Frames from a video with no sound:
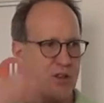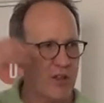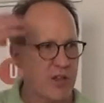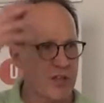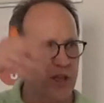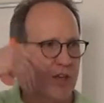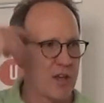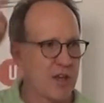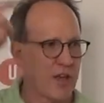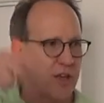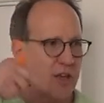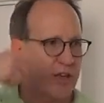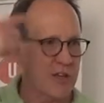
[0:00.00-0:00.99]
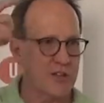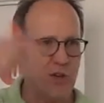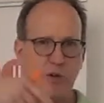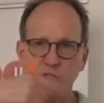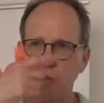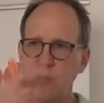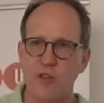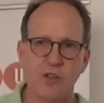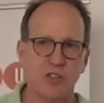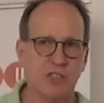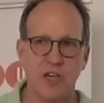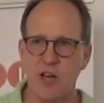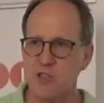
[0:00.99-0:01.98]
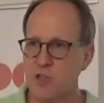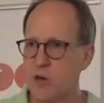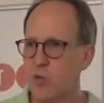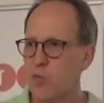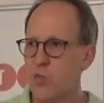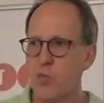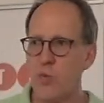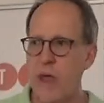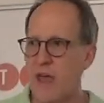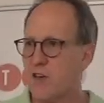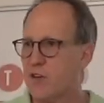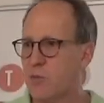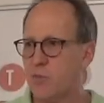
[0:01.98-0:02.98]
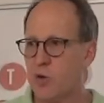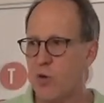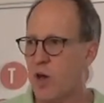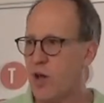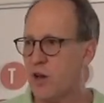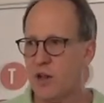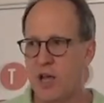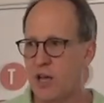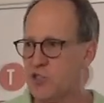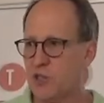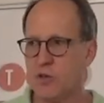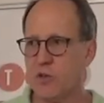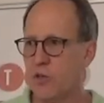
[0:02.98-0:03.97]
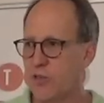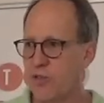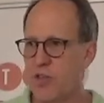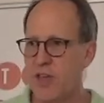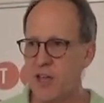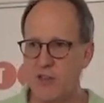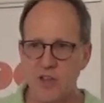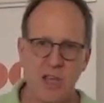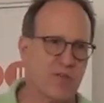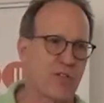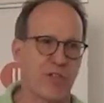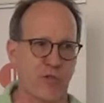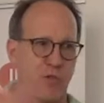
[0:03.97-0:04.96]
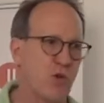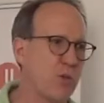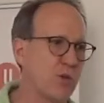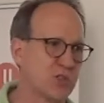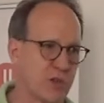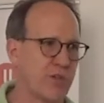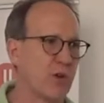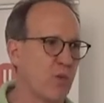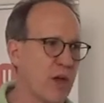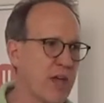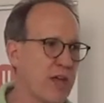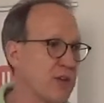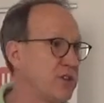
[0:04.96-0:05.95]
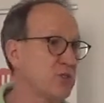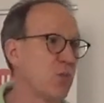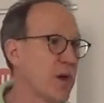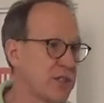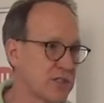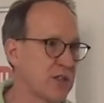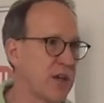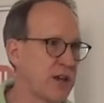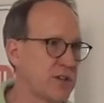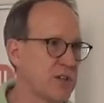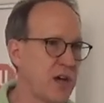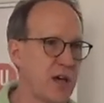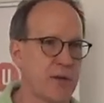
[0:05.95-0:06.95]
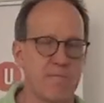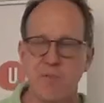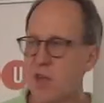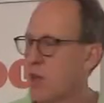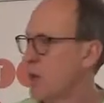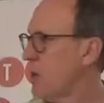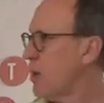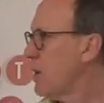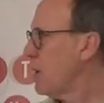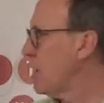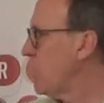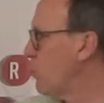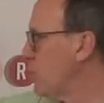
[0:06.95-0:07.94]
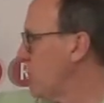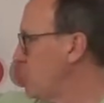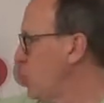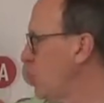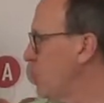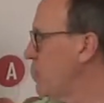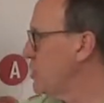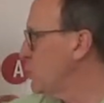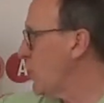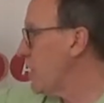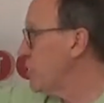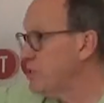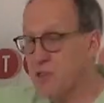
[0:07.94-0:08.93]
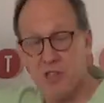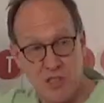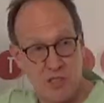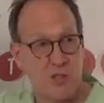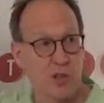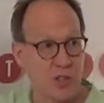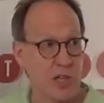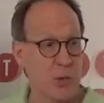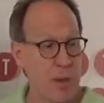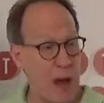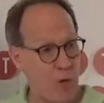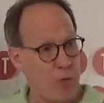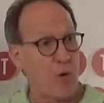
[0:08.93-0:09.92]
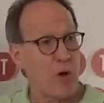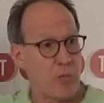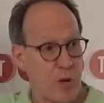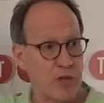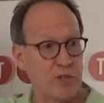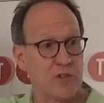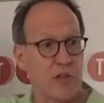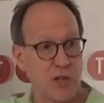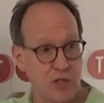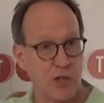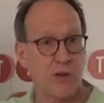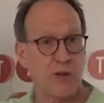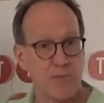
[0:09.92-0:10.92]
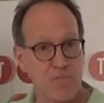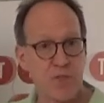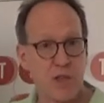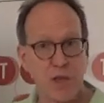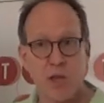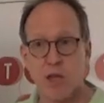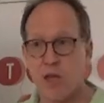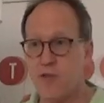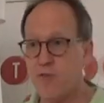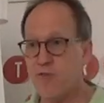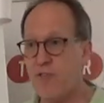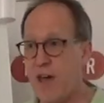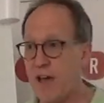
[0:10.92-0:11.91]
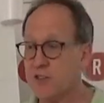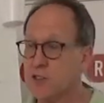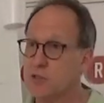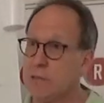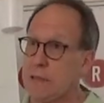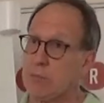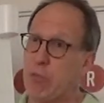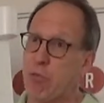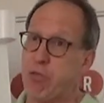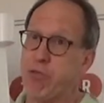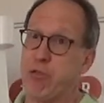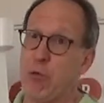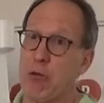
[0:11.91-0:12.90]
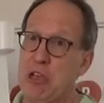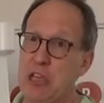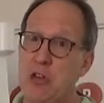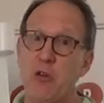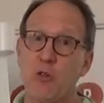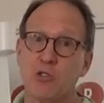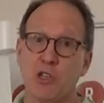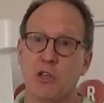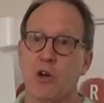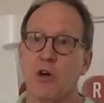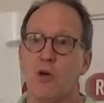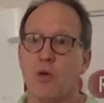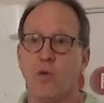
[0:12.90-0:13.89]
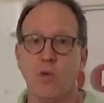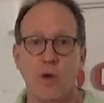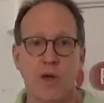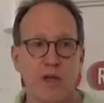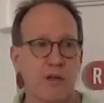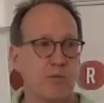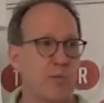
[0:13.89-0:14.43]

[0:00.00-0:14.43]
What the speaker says: and like, it turns into this kind of sort of random chronological thing, and you have to throw most of it away and just waste a lot of time. And when you do it this way, this looks like a PowerPoint presentation. In fact, like 30 years ago, when